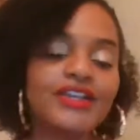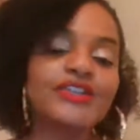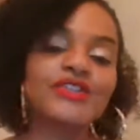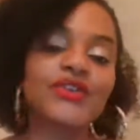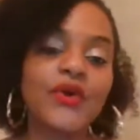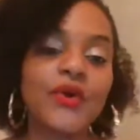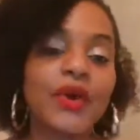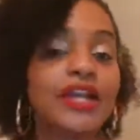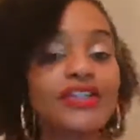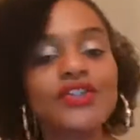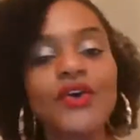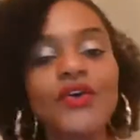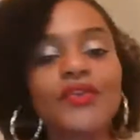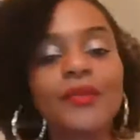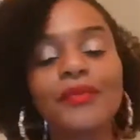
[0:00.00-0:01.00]
And so
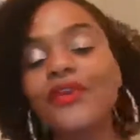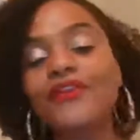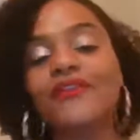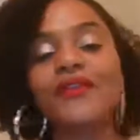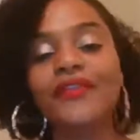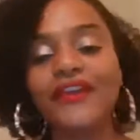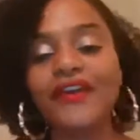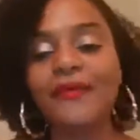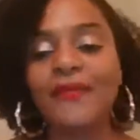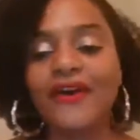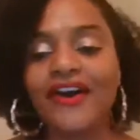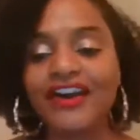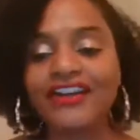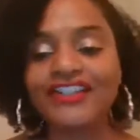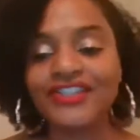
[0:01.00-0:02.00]
the beautiful thing
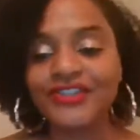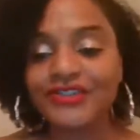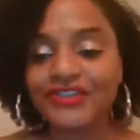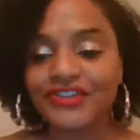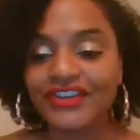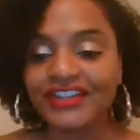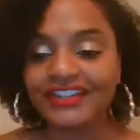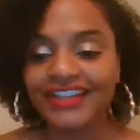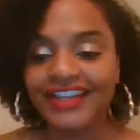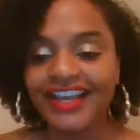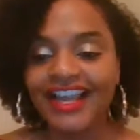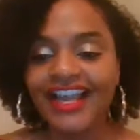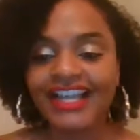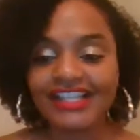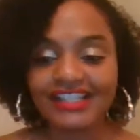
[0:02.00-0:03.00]
about our children
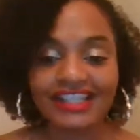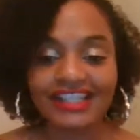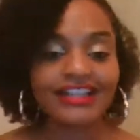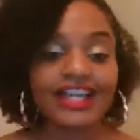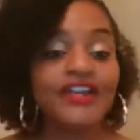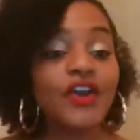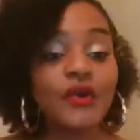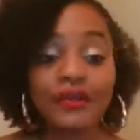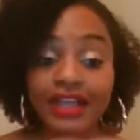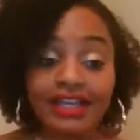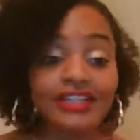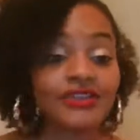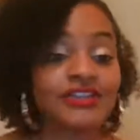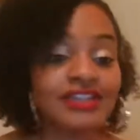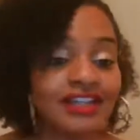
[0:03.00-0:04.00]
is that they know,
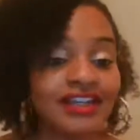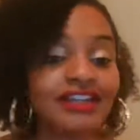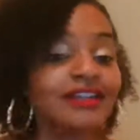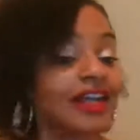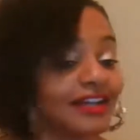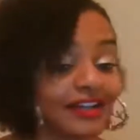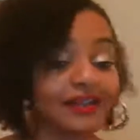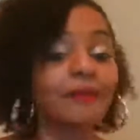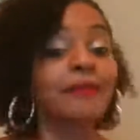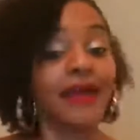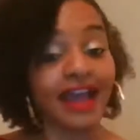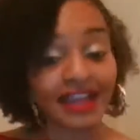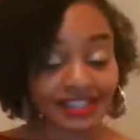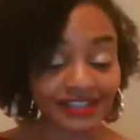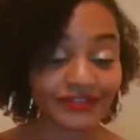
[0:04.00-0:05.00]
yes, Christina, enough
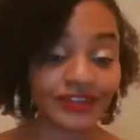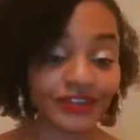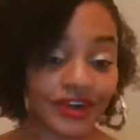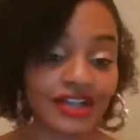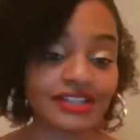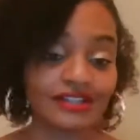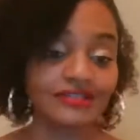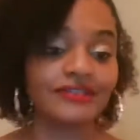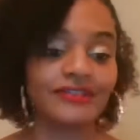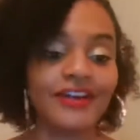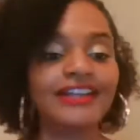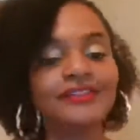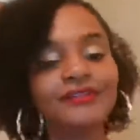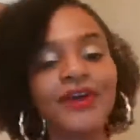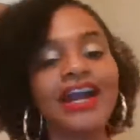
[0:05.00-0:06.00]
passive aggressive, right?